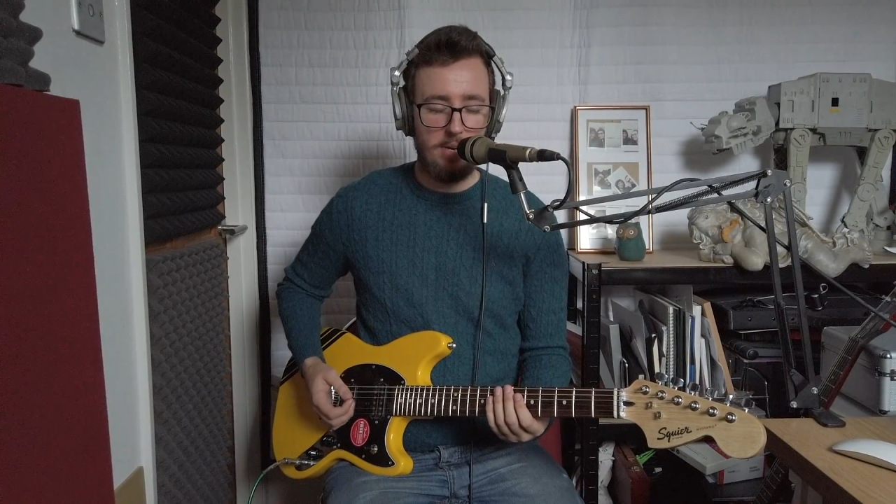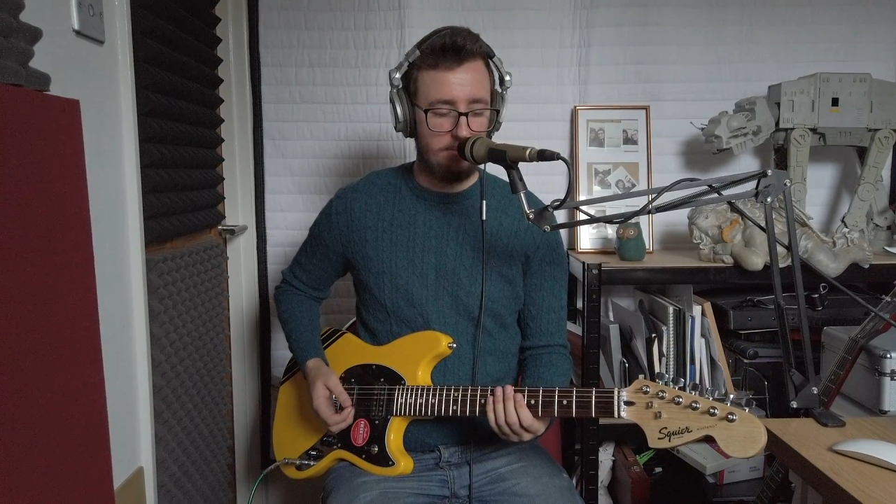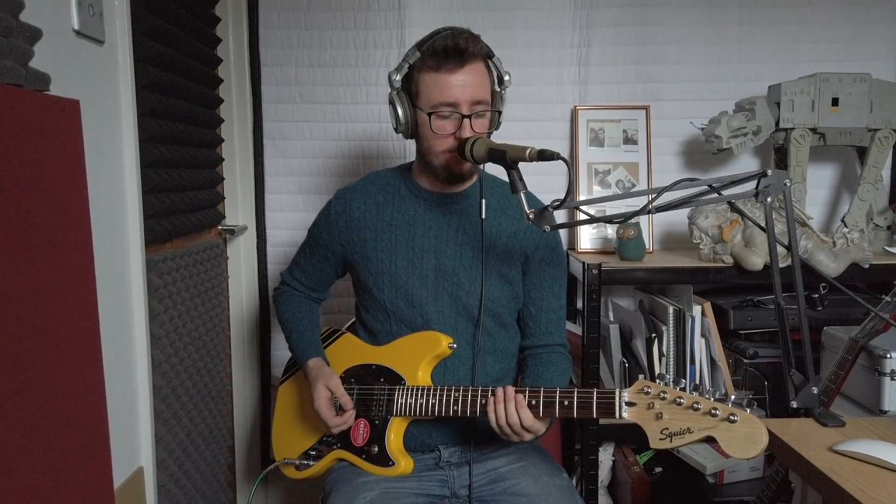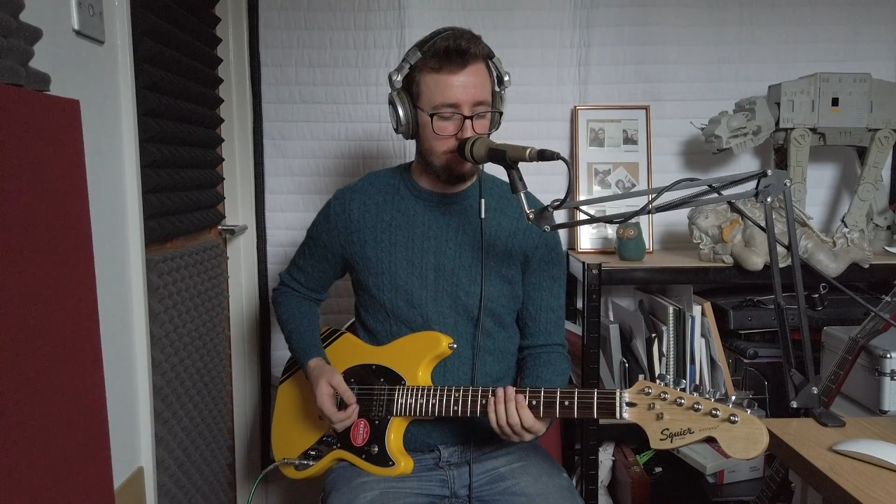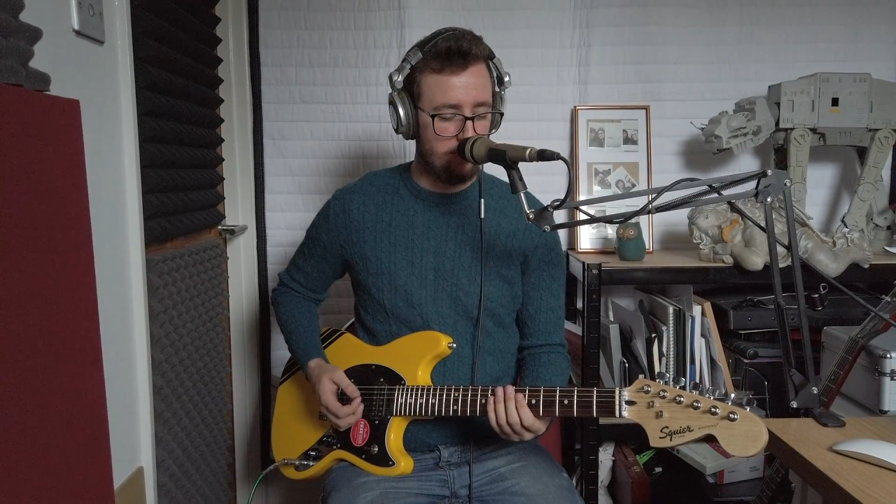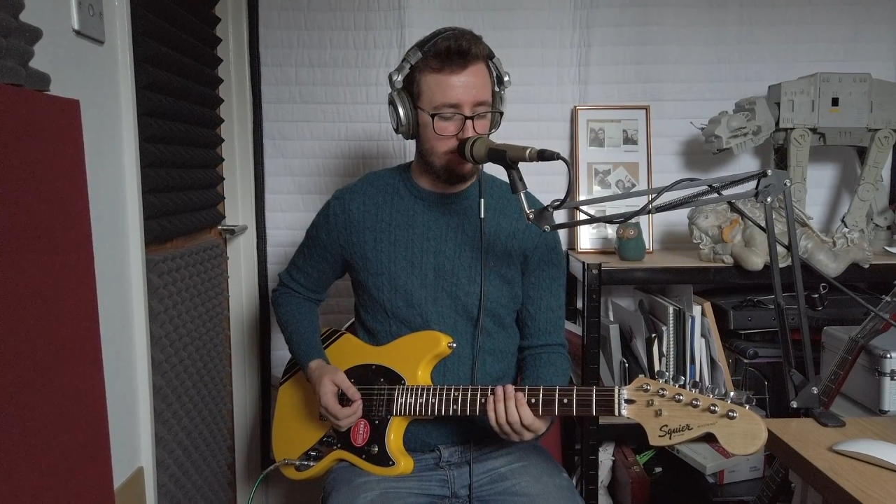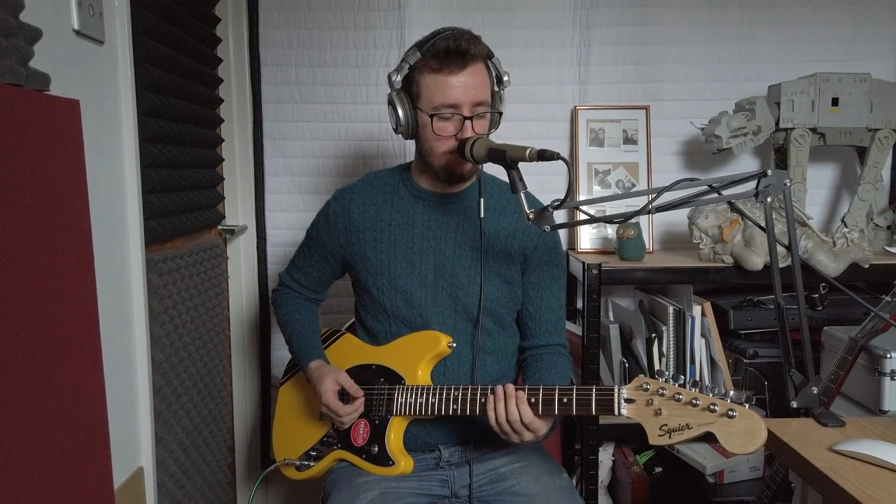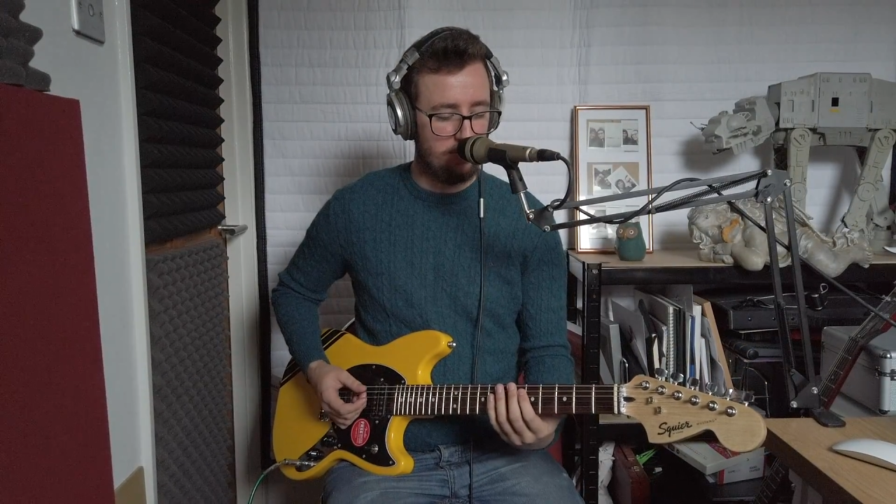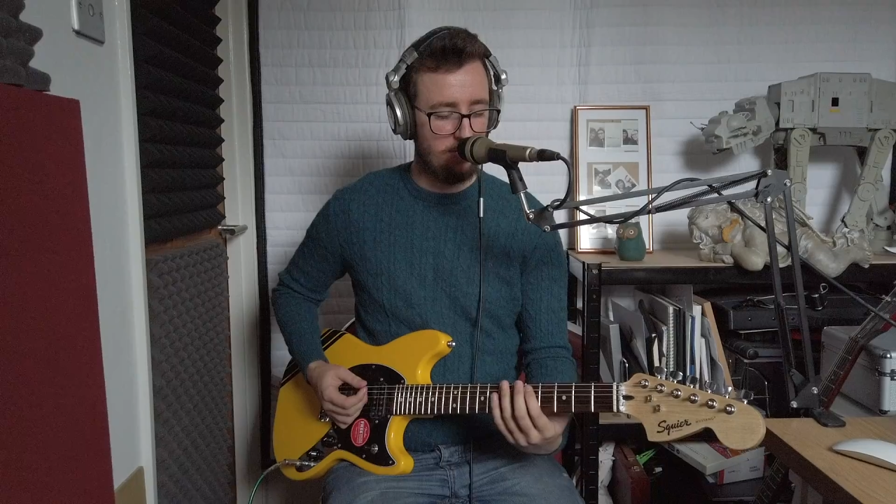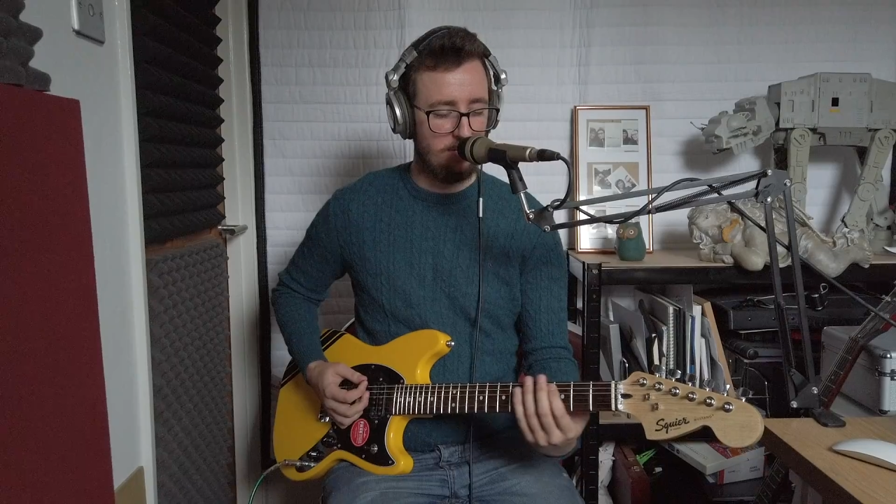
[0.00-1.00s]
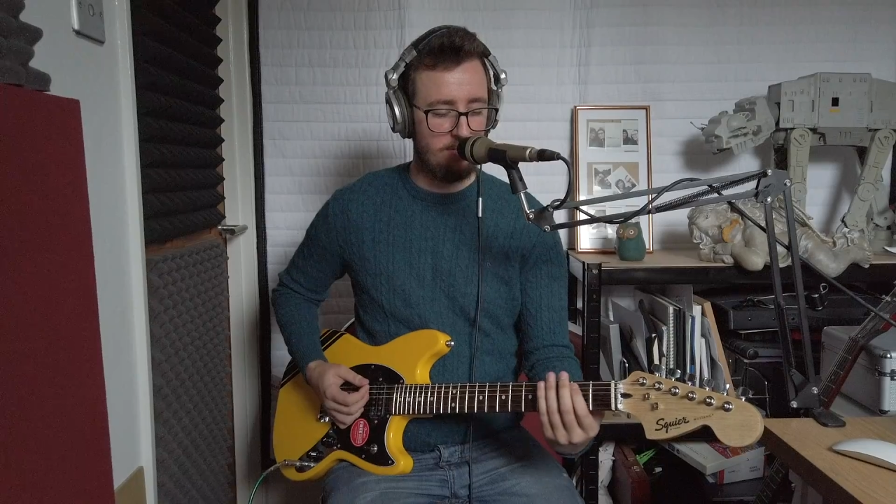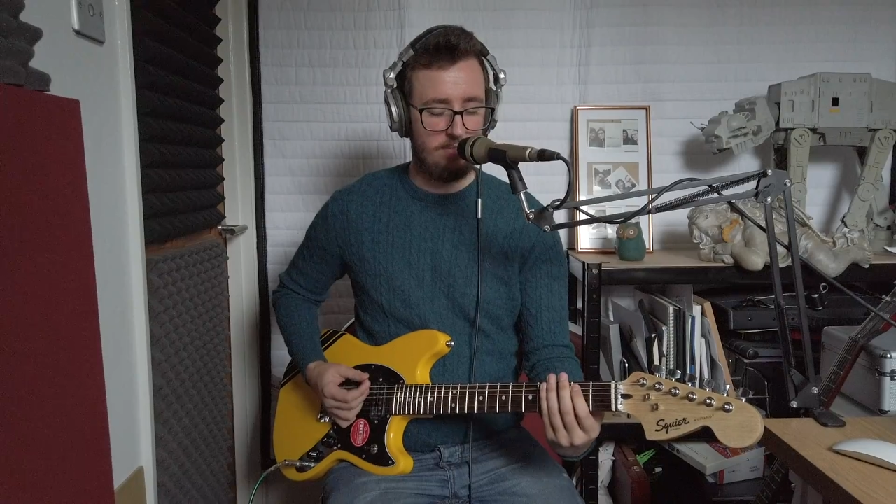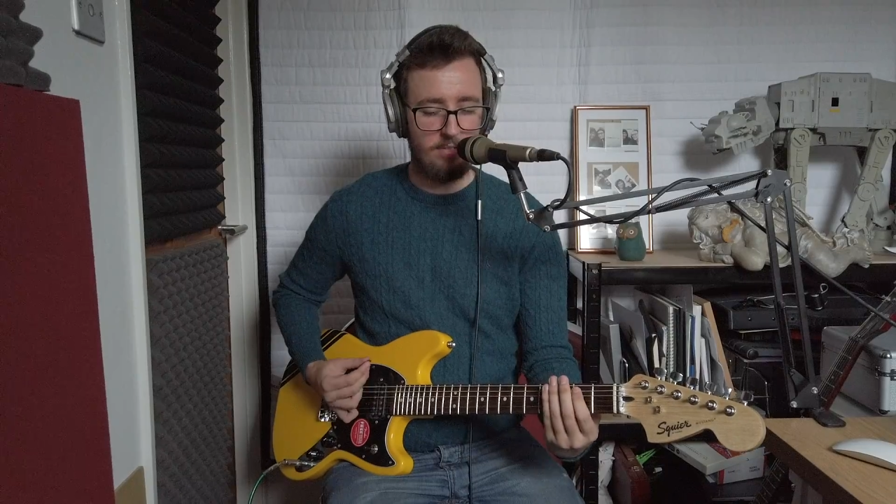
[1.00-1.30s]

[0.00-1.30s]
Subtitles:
metal tones on this guitar.